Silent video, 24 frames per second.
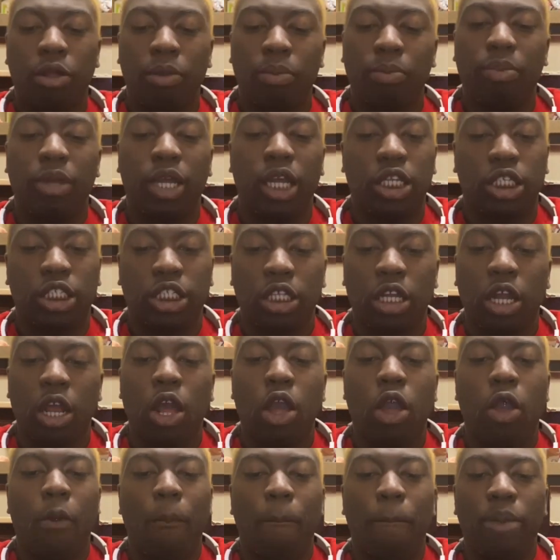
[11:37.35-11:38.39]
bitch,
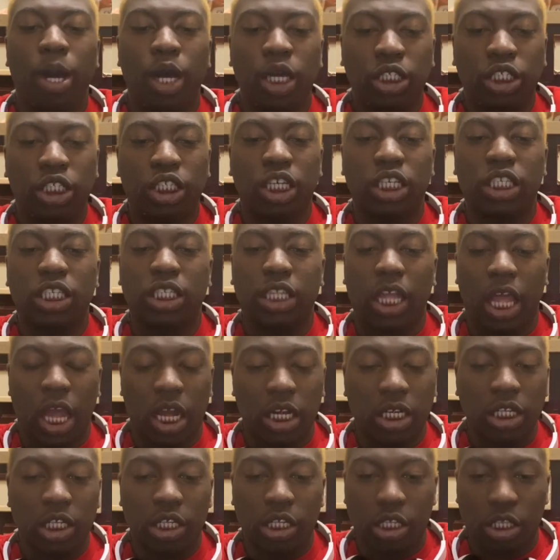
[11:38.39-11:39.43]
put your
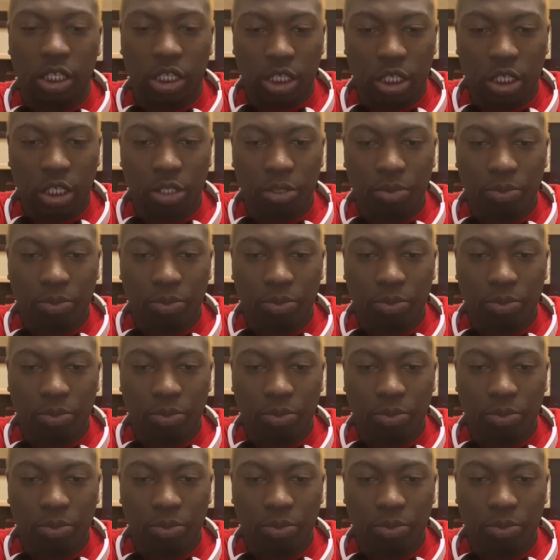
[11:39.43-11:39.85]
standards